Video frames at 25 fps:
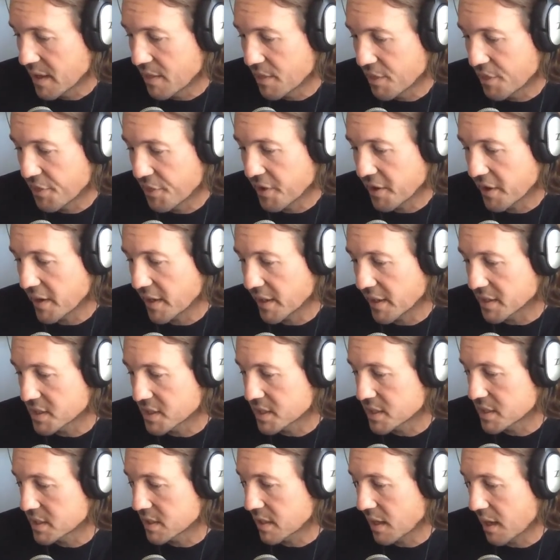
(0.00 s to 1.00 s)

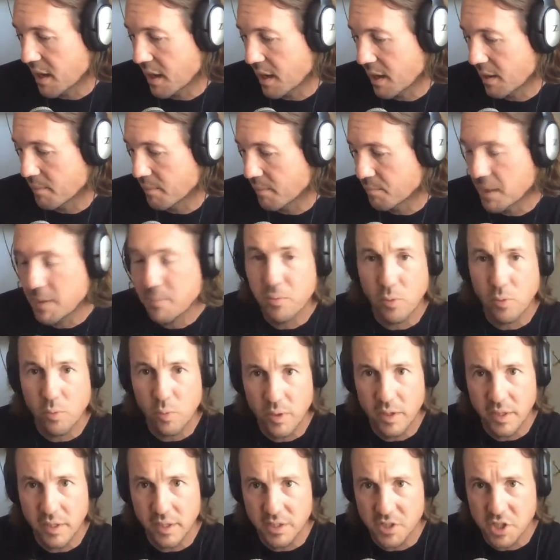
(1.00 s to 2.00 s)
That uh, people
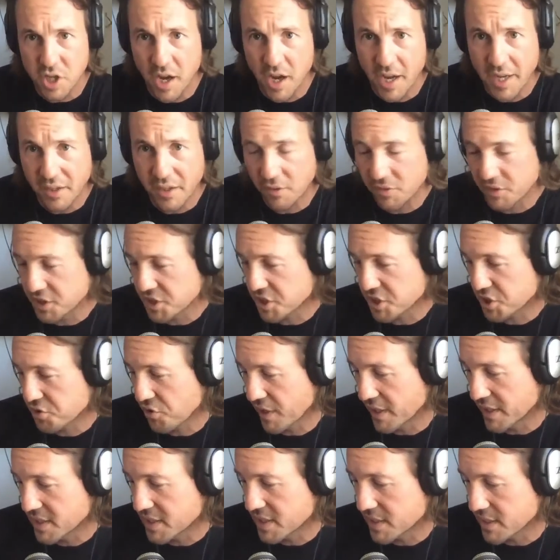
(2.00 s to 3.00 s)
were dying on the
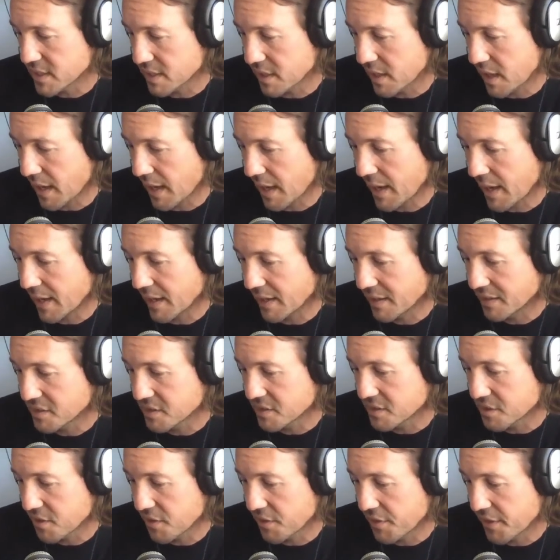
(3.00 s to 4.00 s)
streets, and
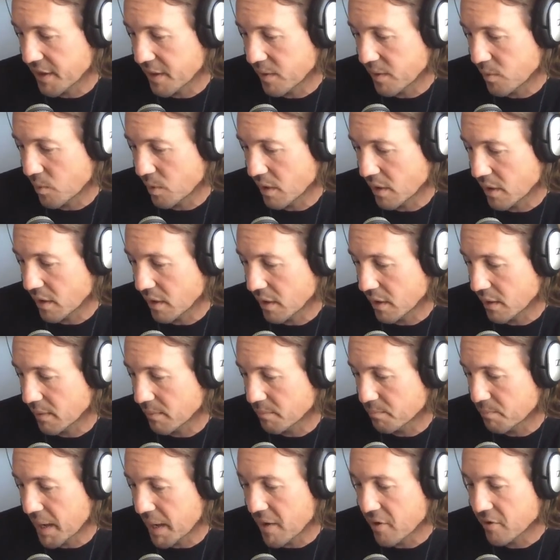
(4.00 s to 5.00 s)
there were
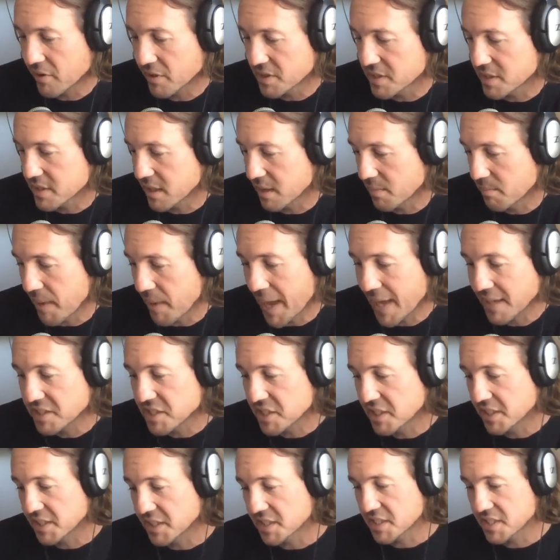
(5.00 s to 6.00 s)
parents
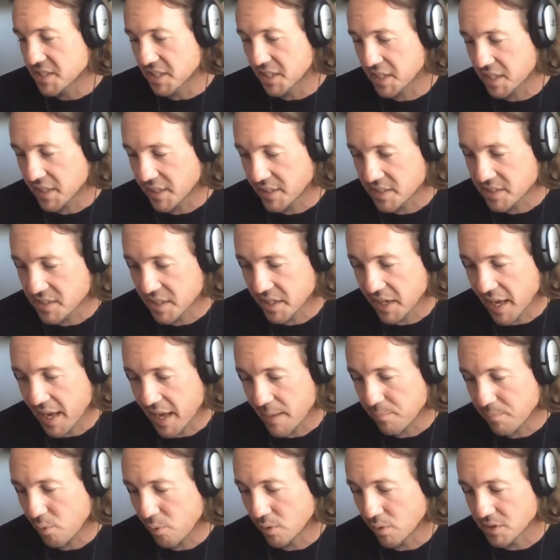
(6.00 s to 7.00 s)
abandoning sick kids in
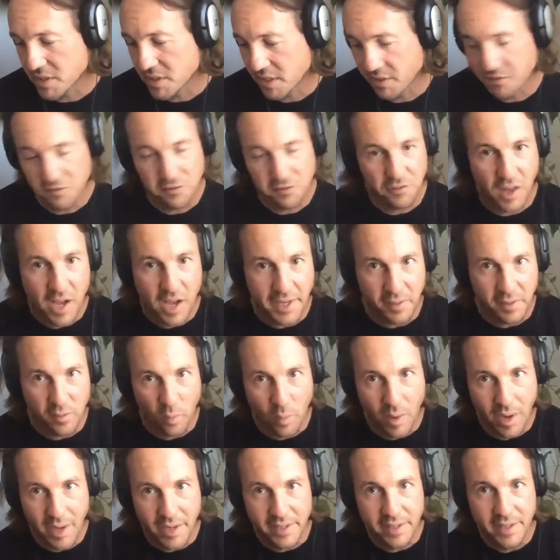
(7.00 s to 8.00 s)
airports and flying
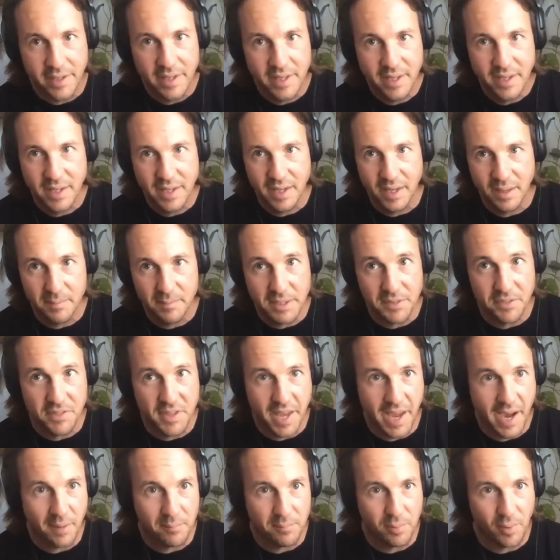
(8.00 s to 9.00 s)
away amid the
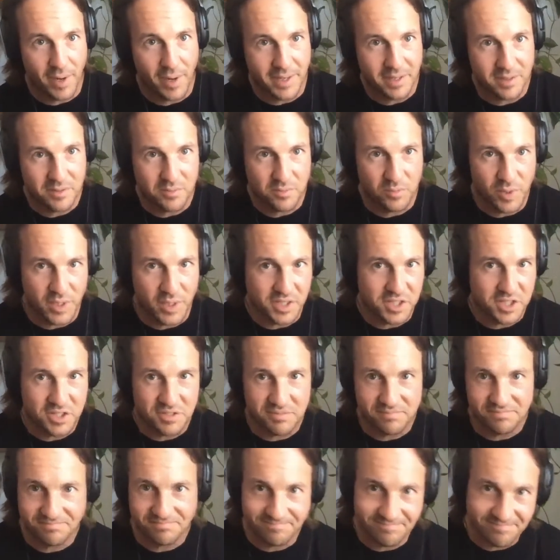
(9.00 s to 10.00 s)
outbreak, which,
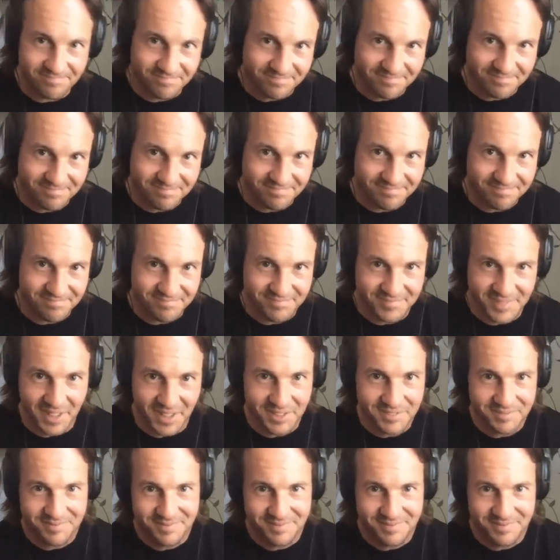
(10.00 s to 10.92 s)
you know,